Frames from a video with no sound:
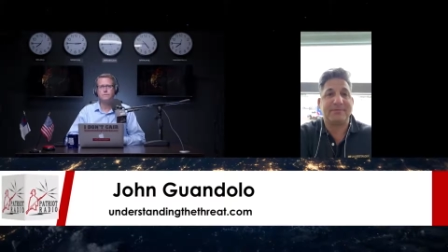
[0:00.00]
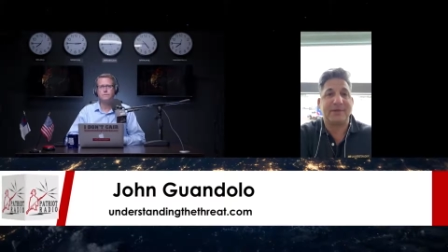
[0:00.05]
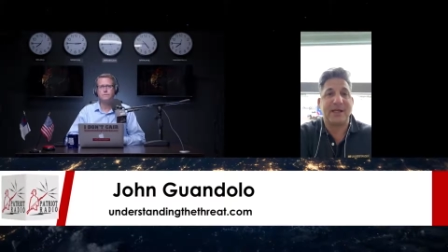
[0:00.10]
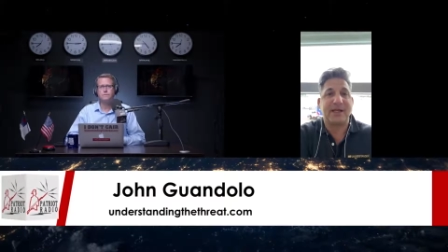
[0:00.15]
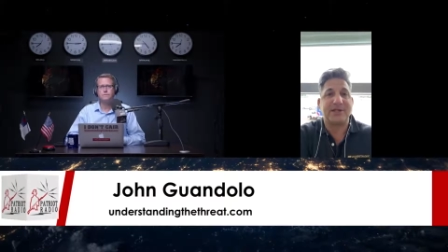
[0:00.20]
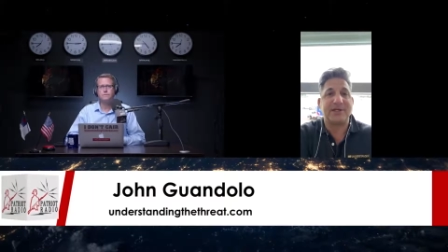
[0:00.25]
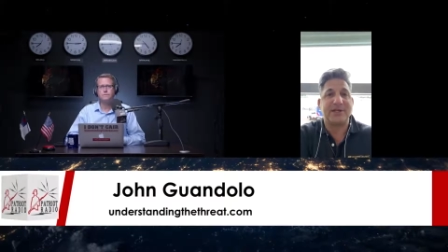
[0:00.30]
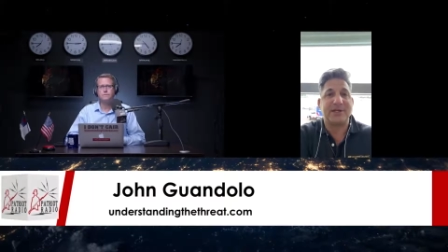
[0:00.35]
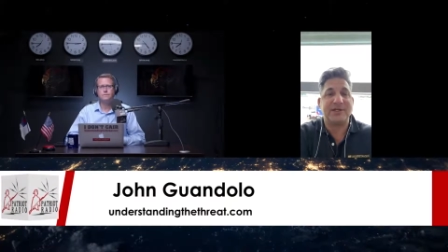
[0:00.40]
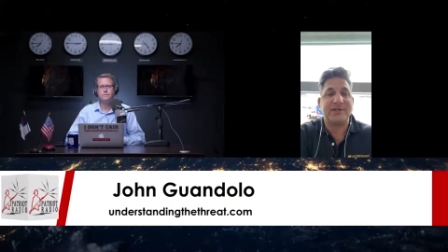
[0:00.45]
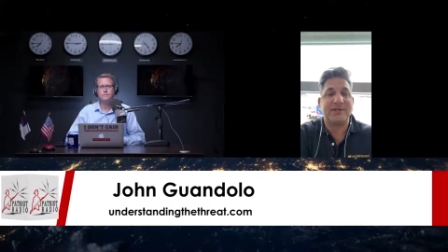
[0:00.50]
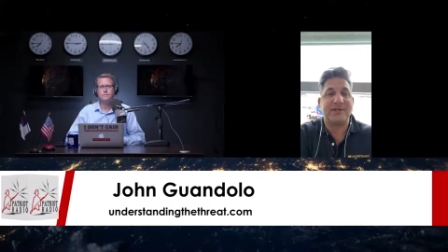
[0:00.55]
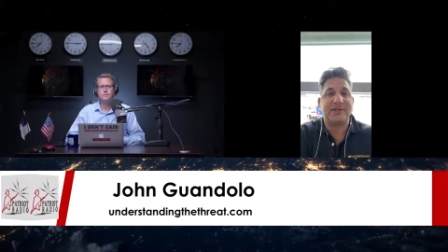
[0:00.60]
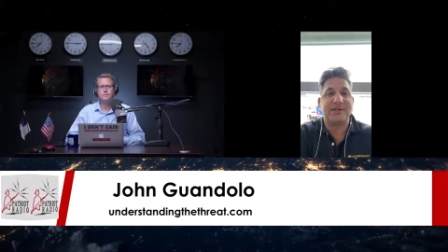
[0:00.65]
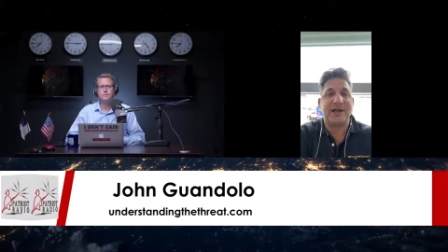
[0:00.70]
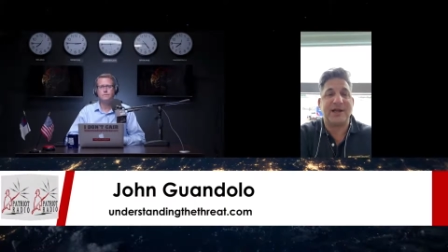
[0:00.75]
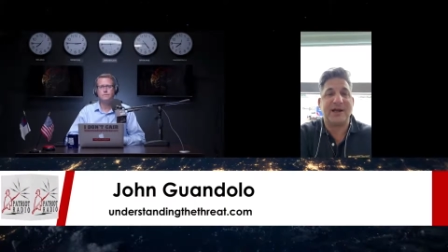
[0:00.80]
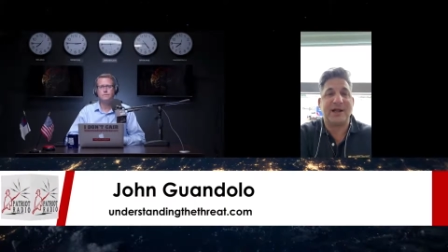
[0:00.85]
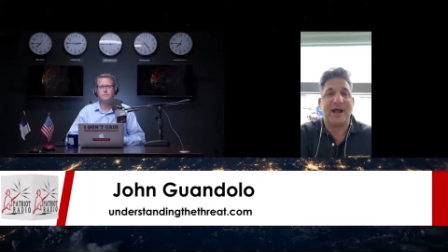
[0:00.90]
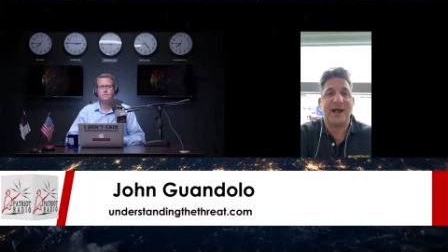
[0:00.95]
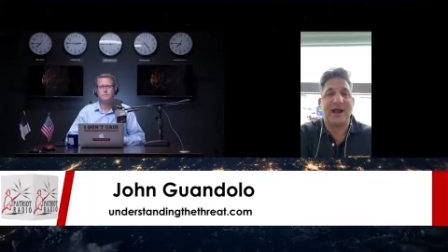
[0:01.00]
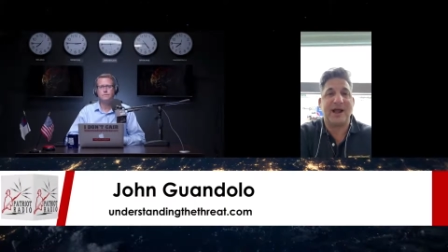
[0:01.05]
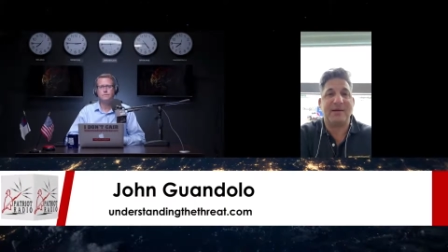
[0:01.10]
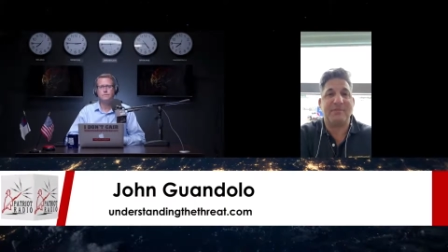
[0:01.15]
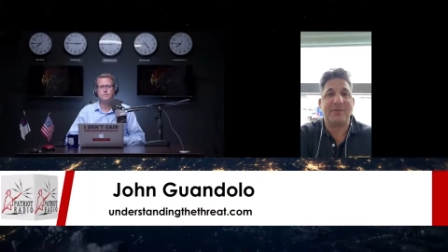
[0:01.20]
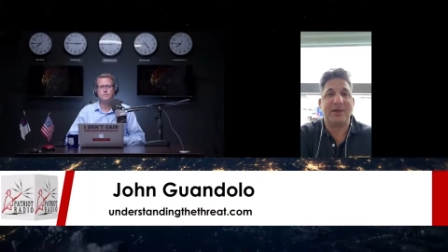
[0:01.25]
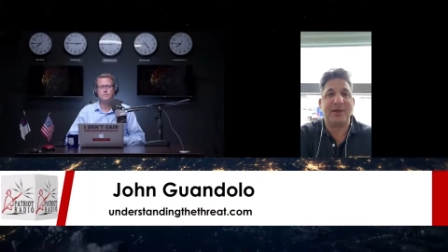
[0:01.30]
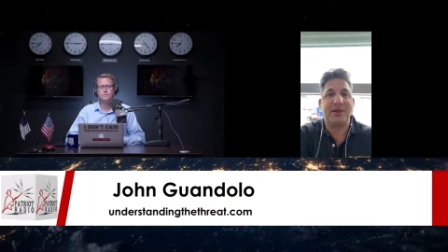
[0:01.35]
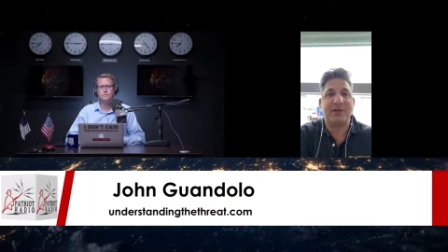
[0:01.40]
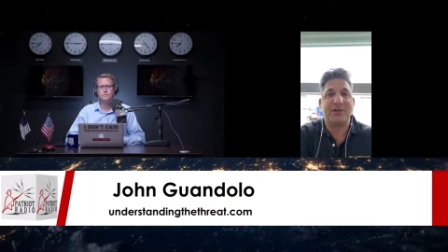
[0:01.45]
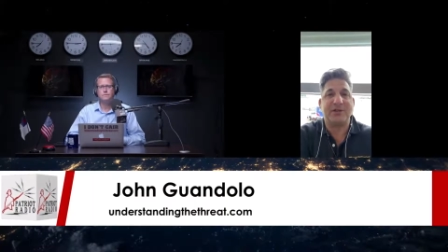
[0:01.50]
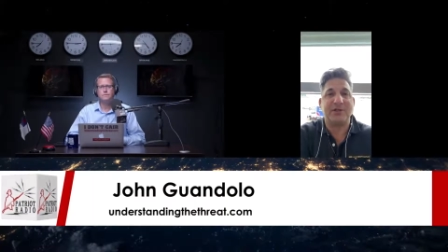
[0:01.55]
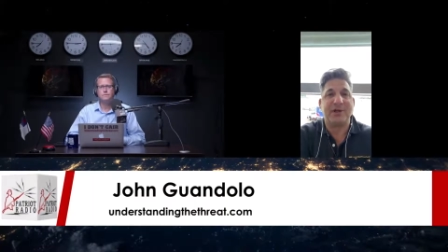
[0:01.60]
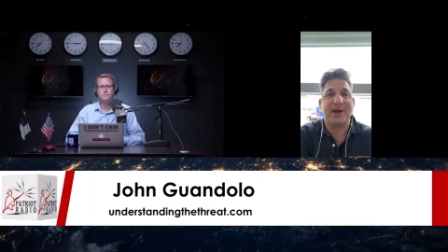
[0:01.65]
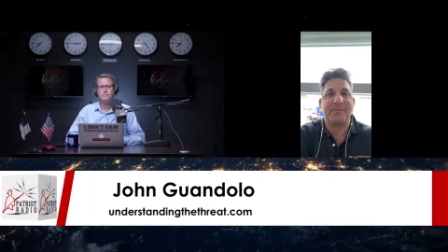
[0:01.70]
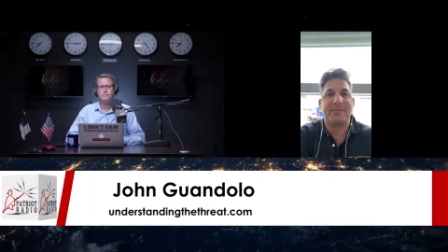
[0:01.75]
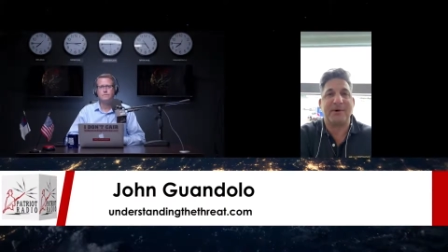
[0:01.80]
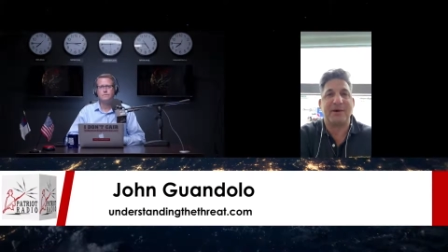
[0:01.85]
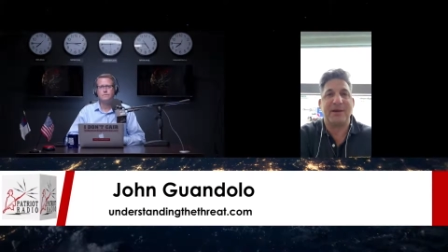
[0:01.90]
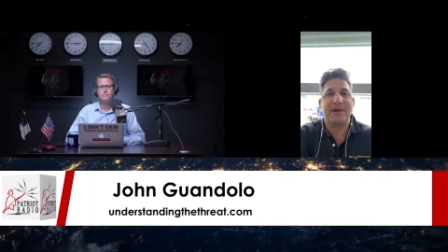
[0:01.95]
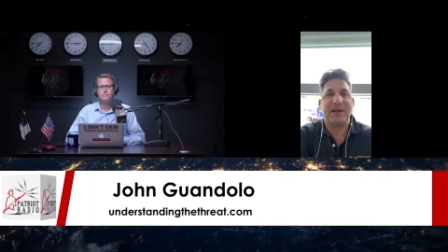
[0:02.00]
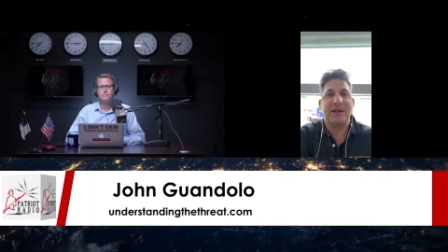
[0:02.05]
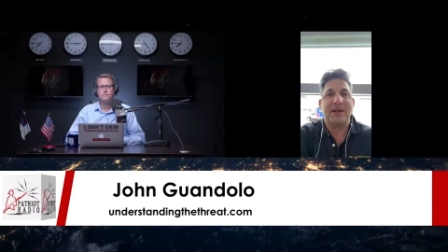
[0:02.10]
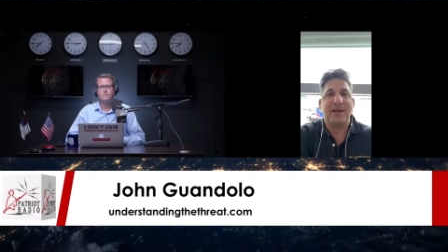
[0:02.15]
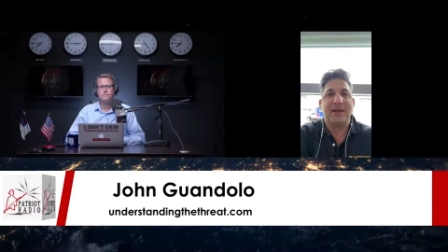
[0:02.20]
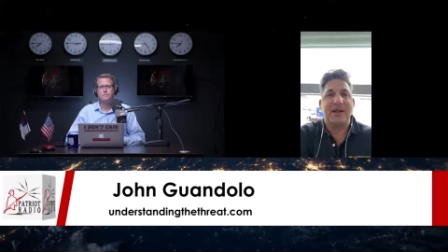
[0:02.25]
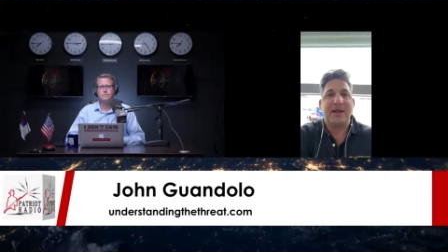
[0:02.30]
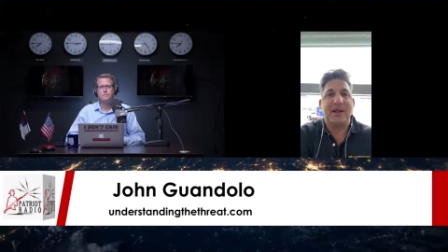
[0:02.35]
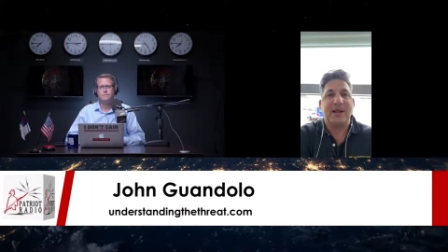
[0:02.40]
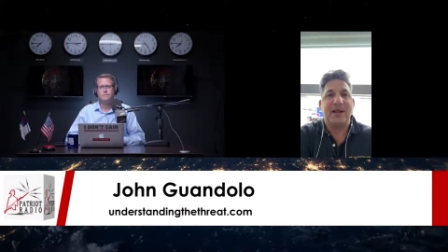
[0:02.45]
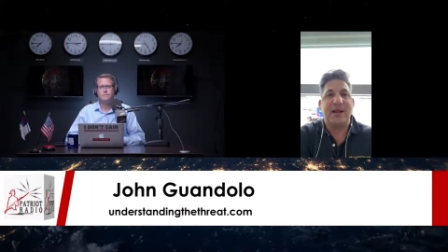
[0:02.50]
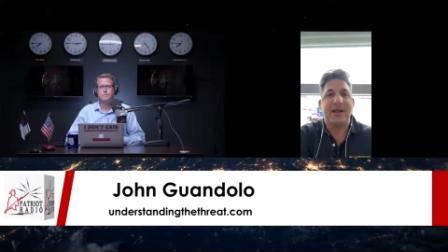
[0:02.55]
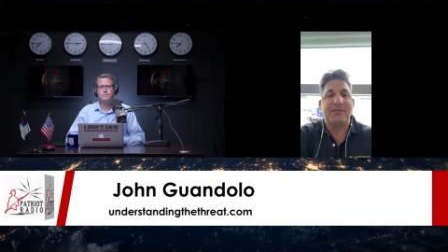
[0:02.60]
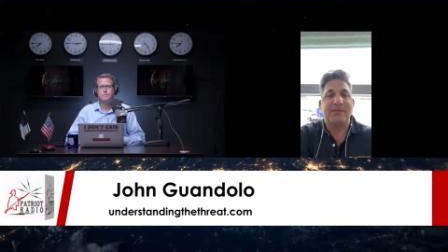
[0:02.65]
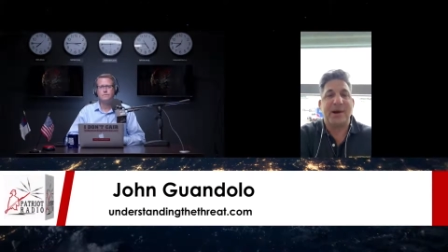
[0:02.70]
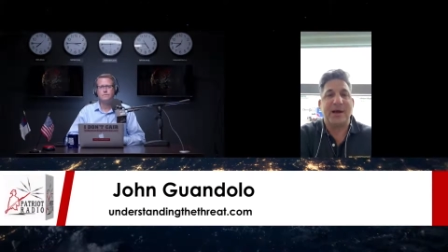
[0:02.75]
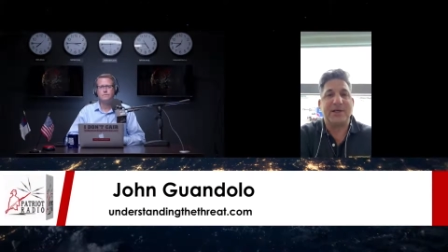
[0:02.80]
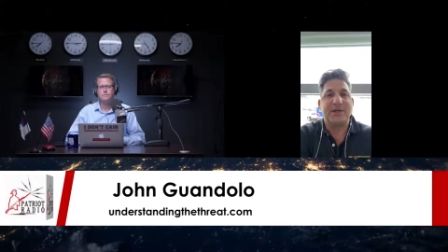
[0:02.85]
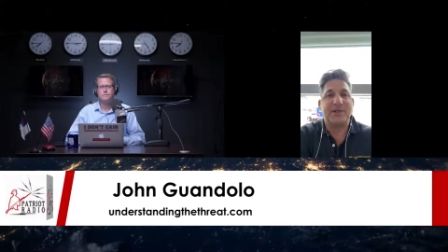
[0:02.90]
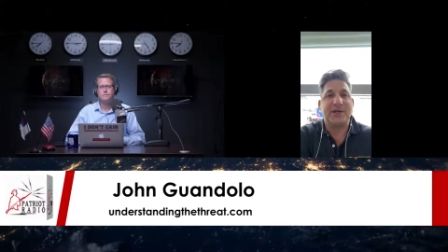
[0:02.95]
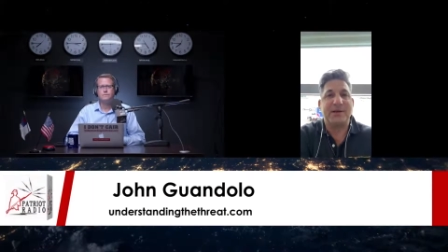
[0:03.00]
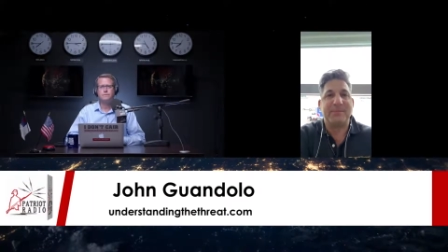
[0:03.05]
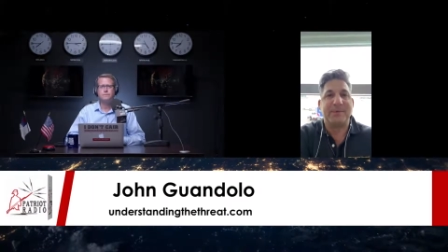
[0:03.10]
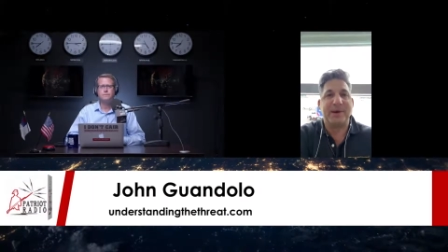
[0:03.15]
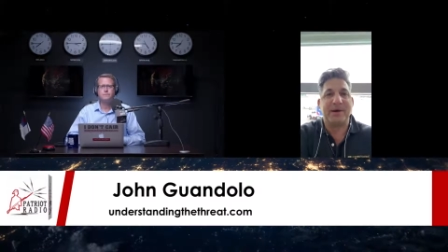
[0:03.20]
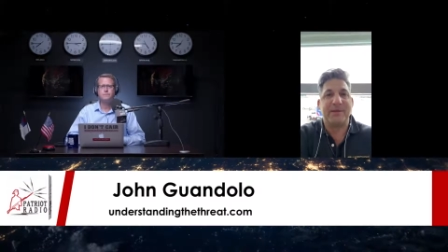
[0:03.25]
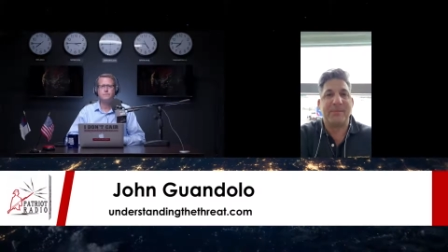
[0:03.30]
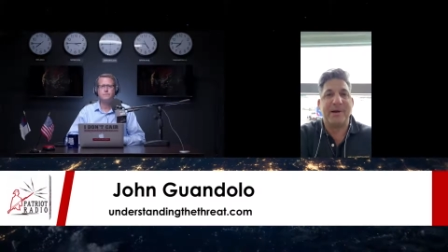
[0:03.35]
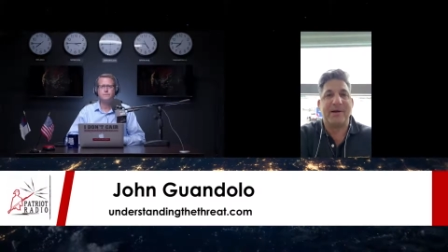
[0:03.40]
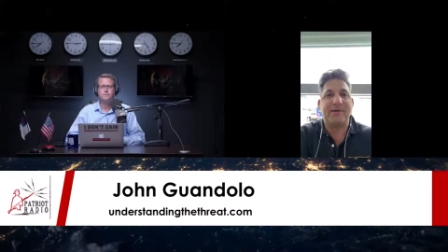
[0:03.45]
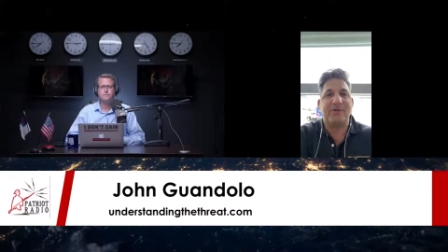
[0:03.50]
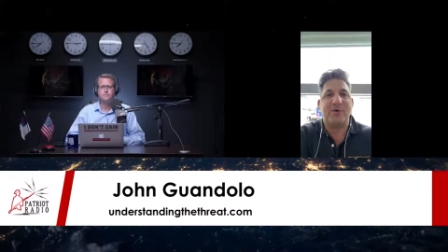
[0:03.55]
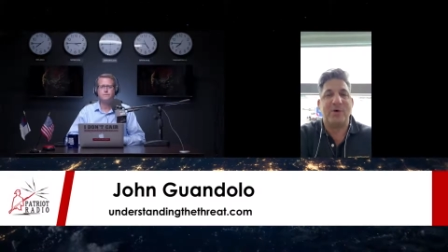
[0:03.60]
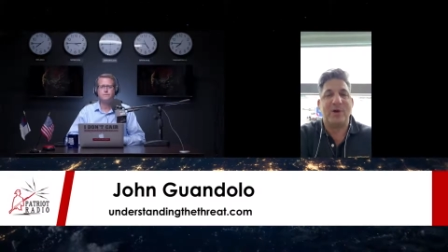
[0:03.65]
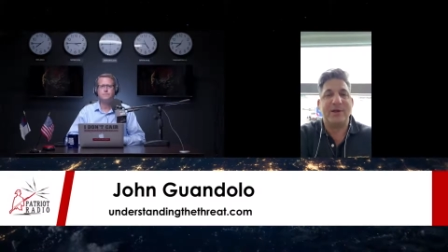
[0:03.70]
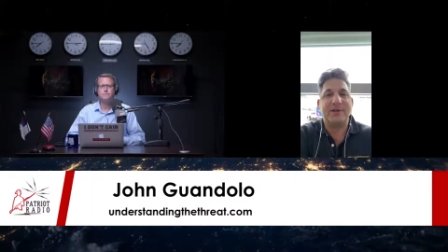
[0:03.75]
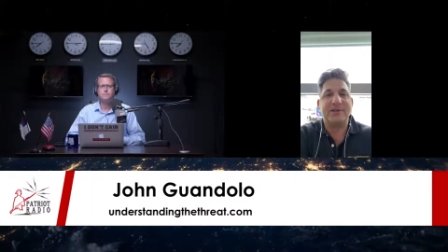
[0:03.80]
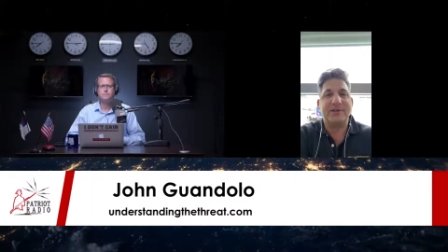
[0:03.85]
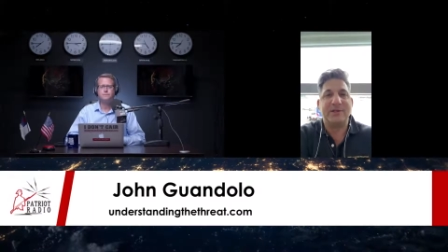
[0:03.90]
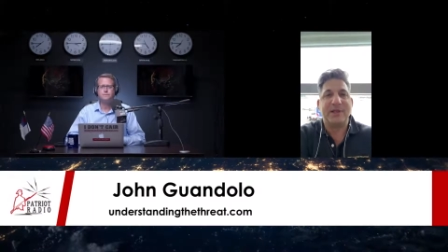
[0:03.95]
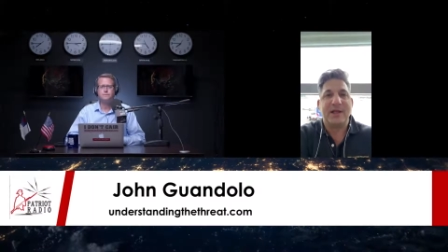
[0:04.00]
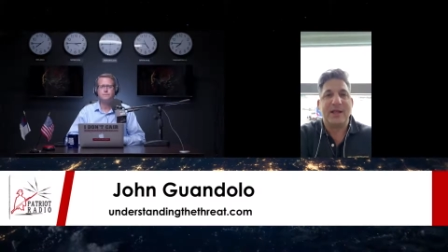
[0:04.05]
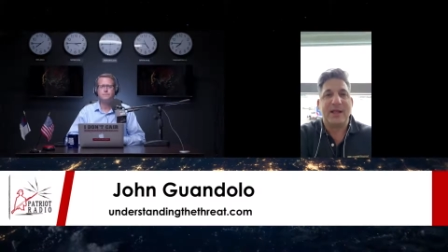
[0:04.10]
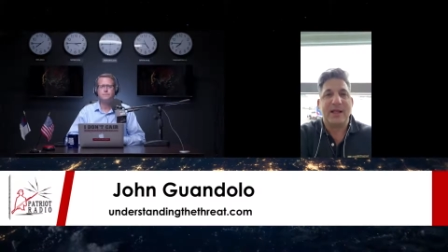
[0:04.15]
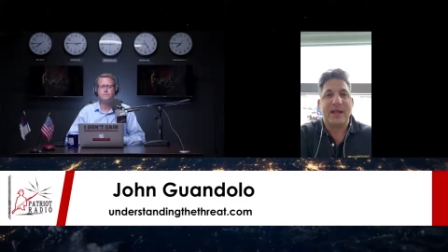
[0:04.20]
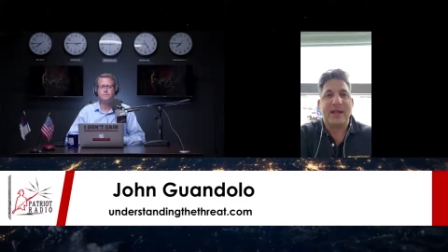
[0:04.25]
Like Jesus said, I am the good shepherd, and my sheep hear my voice.